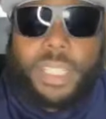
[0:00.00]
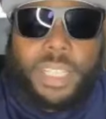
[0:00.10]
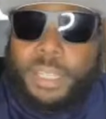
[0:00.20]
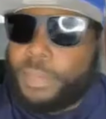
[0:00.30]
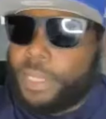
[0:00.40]

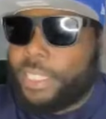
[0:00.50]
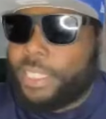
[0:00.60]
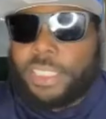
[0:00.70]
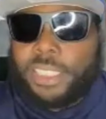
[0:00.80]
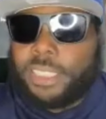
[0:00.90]
and
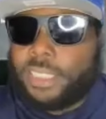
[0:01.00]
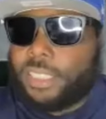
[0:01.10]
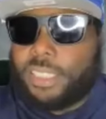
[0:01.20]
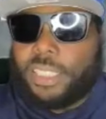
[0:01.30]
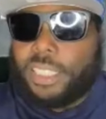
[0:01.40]
man,
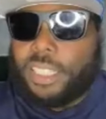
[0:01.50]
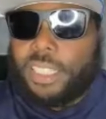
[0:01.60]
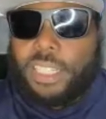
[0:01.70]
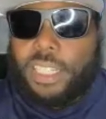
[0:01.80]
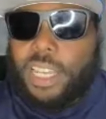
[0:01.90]
just
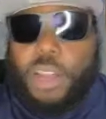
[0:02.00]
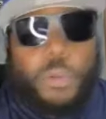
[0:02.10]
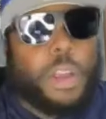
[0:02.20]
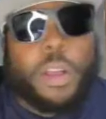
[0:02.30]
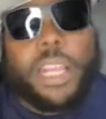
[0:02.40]

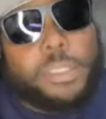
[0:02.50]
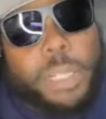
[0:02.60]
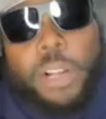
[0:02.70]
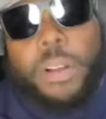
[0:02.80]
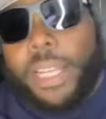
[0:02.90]
we're gonna get
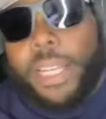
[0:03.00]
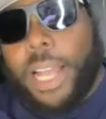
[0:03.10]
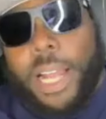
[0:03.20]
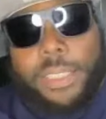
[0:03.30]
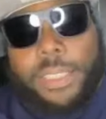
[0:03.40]
we're gonna get a
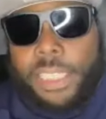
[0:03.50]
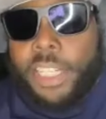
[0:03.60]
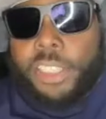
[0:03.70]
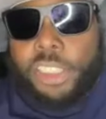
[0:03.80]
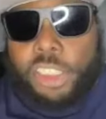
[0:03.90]
lot of
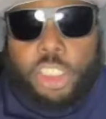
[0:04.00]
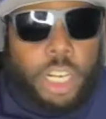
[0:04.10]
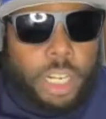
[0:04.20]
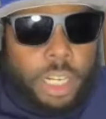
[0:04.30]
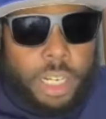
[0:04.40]
singers.
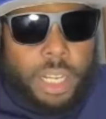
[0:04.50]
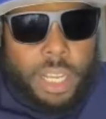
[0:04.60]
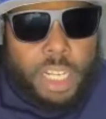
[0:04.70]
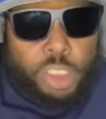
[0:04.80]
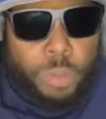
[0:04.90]
Uh,
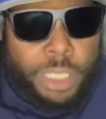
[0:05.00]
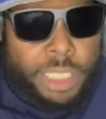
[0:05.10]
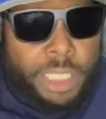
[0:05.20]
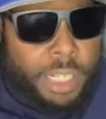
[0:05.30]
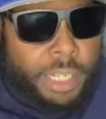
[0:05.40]

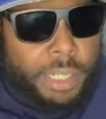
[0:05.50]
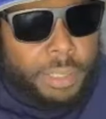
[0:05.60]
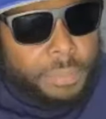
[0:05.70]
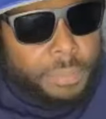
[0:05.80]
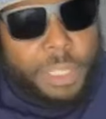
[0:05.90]
twenty.
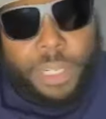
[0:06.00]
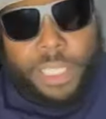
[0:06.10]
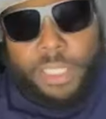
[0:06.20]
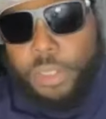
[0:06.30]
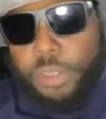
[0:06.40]
Uh, we're gonna
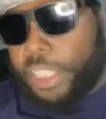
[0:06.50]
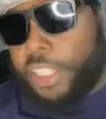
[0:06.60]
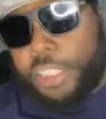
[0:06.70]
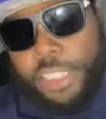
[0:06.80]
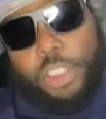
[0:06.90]
get the new
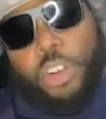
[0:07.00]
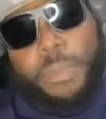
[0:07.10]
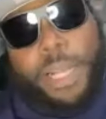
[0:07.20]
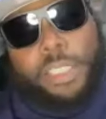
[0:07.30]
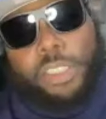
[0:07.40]
singers that's going
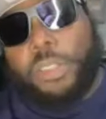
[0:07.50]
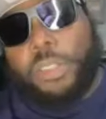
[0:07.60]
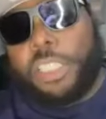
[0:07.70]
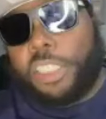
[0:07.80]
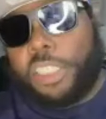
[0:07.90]
back to school
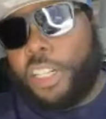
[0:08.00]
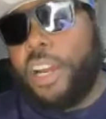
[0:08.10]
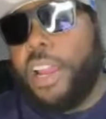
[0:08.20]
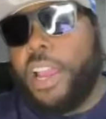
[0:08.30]
this year.